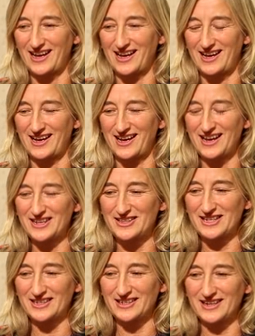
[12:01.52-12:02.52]
I
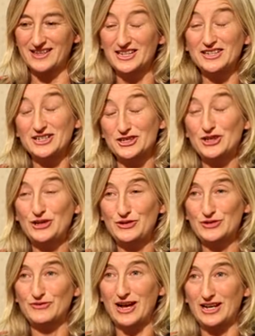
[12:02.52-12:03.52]
think there's a
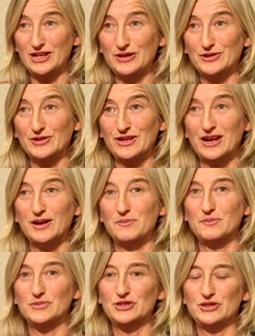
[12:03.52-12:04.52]
huge value
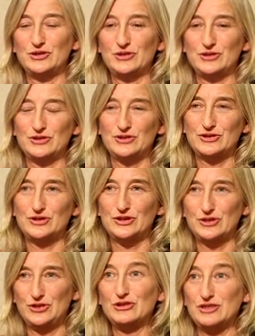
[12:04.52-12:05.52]
to
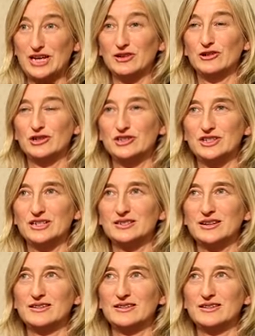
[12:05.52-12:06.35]
new technologies.